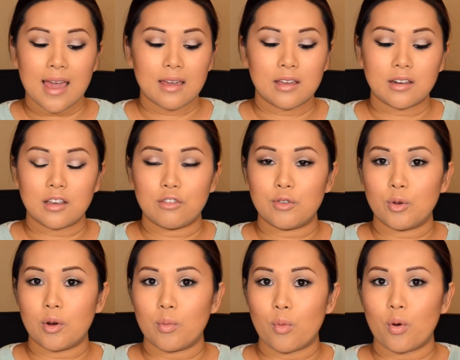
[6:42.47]
and if
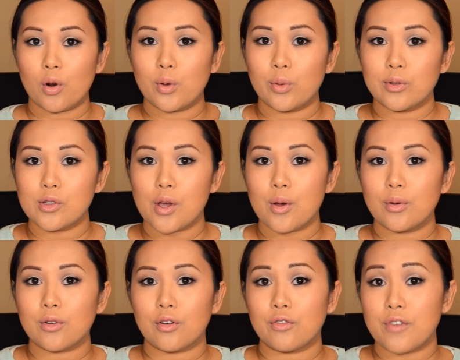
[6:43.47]
you're more
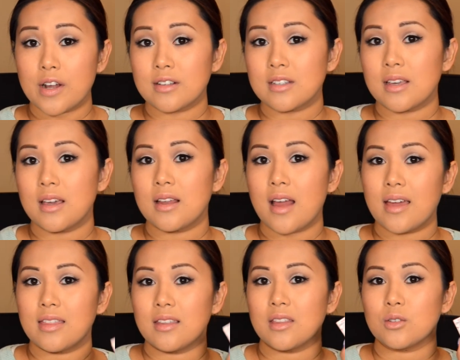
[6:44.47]
cool-toned or fair skin, I
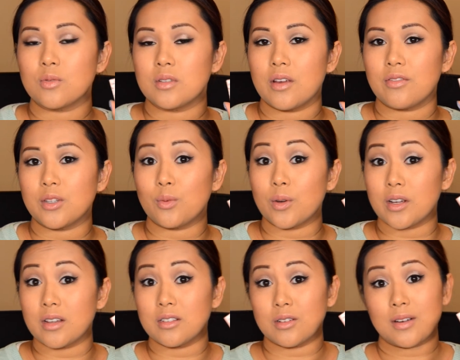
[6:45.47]
think this would definitely
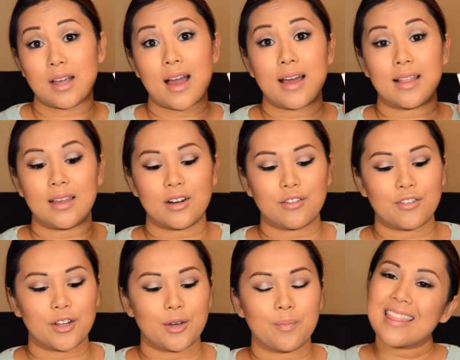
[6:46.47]
work as a great highlighter for you.